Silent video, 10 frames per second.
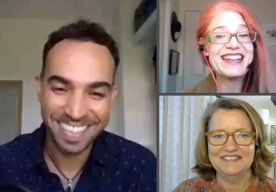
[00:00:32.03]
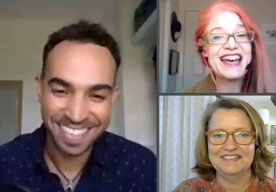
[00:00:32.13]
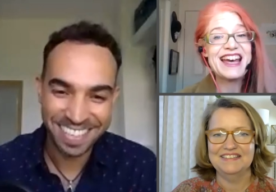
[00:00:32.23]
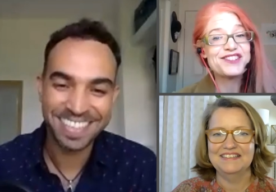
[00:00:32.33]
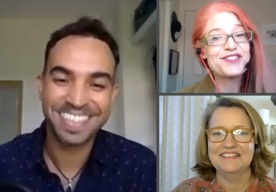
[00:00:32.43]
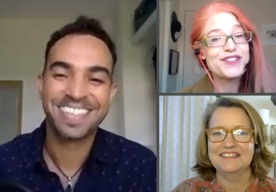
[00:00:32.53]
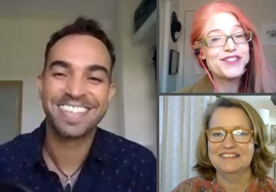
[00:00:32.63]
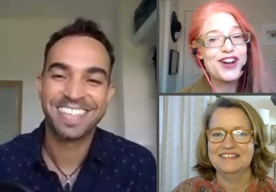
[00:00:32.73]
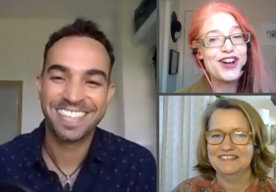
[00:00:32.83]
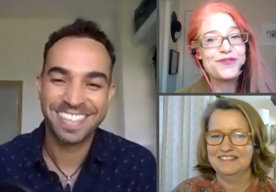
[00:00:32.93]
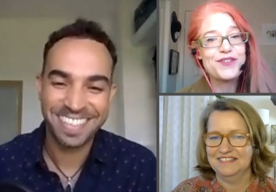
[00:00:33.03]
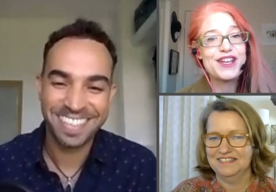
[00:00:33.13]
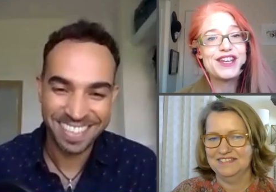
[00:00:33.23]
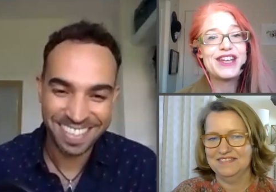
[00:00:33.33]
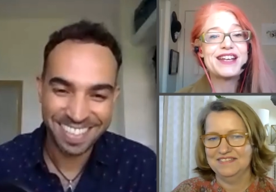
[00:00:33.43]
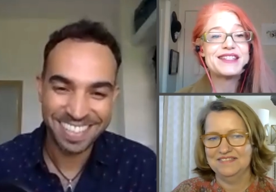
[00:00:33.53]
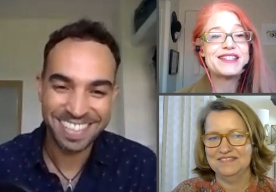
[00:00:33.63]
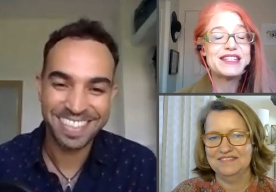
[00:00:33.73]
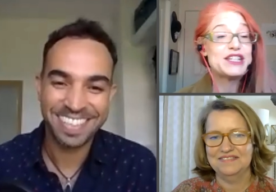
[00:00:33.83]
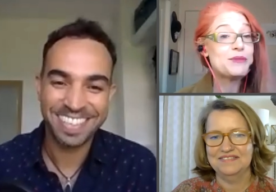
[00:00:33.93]
Speaker 1: astrophotography and
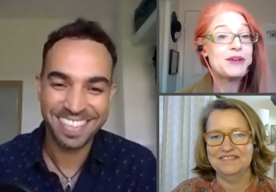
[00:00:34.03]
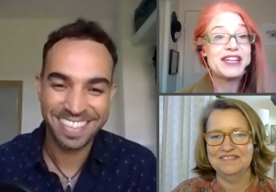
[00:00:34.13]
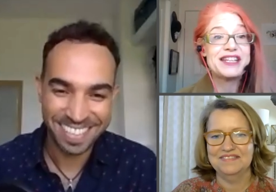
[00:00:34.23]
has too many